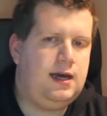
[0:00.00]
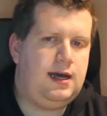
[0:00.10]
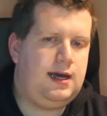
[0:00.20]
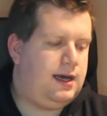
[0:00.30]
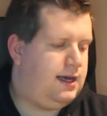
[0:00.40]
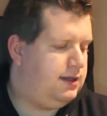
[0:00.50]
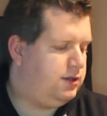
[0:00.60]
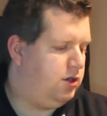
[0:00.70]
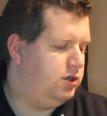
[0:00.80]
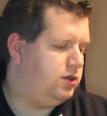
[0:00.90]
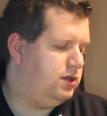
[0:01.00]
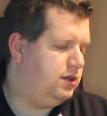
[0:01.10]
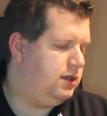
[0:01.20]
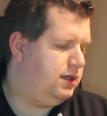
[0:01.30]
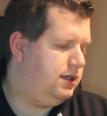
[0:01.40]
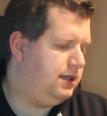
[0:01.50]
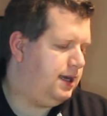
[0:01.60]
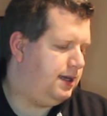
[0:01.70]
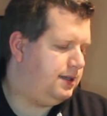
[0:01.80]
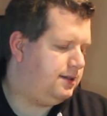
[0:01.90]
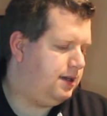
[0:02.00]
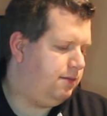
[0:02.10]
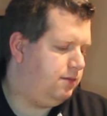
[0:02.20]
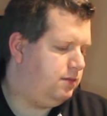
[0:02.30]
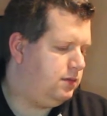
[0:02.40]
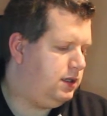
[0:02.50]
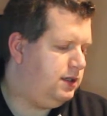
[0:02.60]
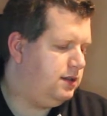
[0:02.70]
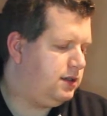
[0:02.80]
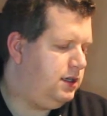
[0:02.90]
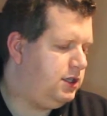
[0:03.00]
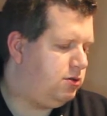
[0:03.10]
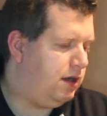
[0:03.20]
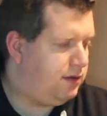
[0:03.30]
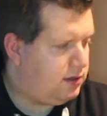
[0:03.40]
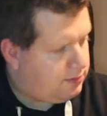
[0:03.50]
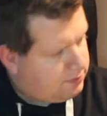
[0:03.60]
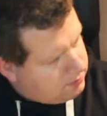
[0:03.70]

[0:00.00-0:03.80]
And also it has some decent key travel,